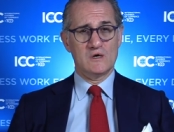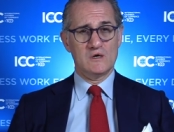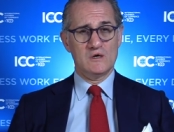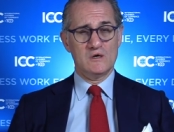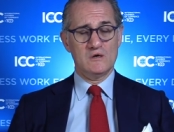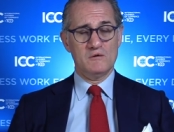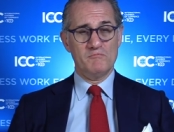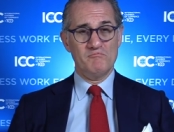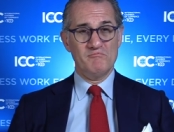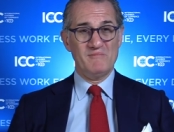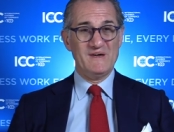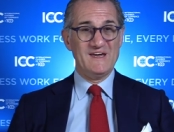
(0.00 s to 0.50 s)

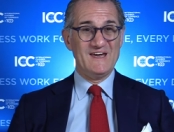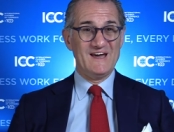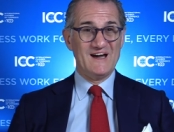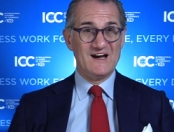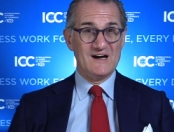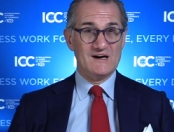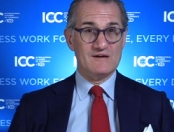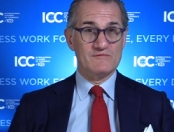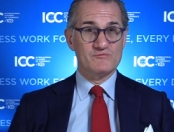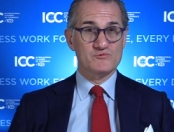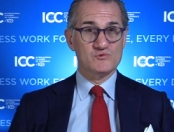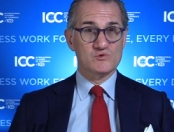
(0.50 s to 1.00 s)
uh, may
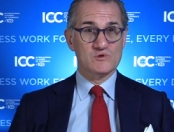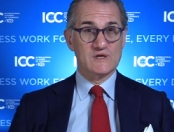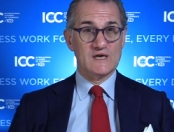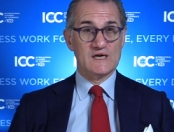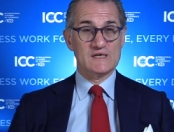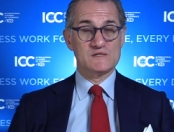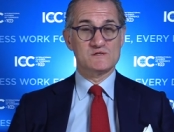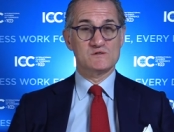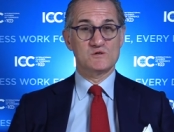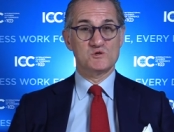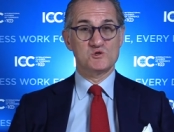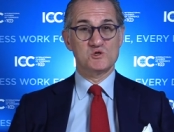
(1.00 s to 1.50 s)
have to
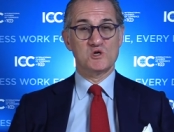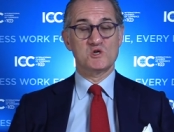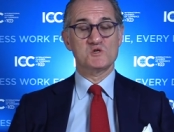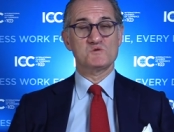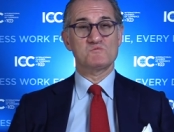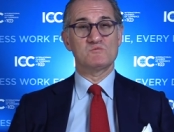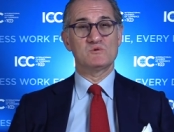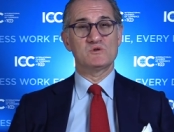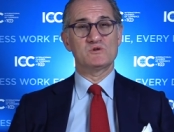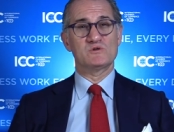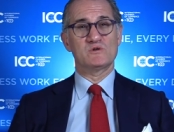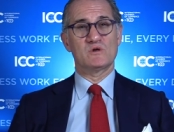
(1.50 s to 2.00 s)
cast a
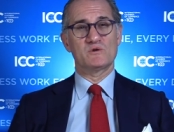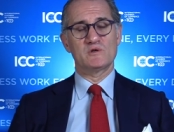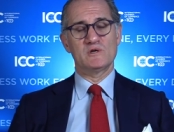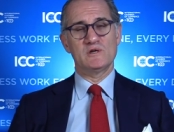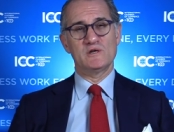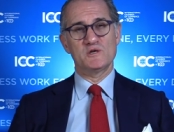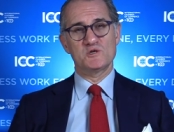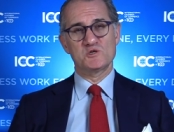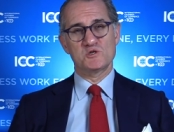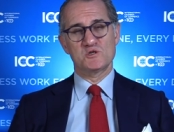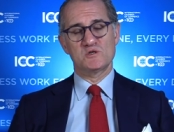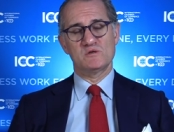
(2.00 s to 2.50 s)
judgment on the
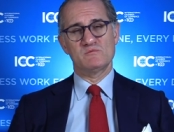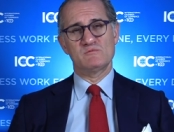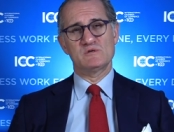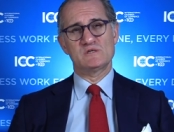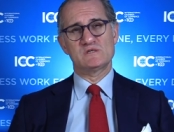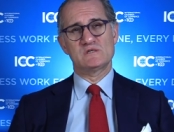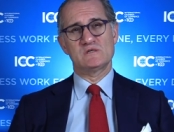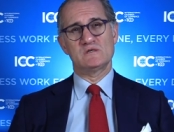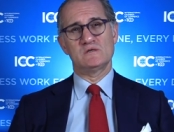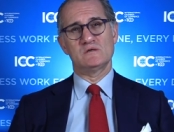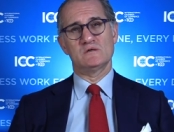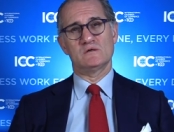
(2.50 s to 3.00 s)

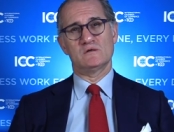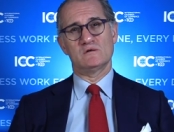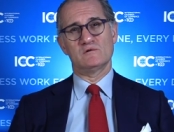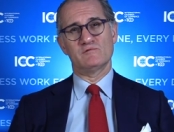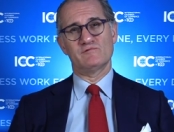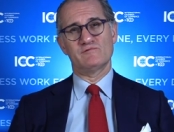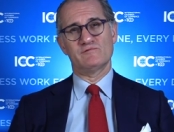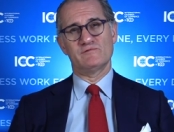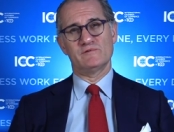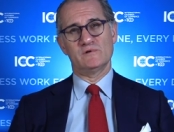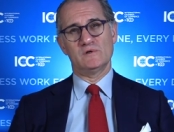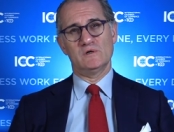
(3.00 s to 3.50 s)
legitimacy of
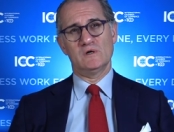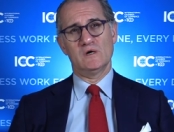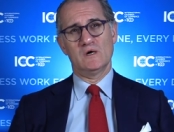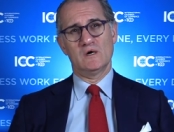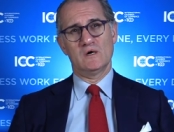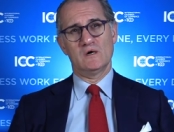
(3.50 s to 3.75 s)
uh,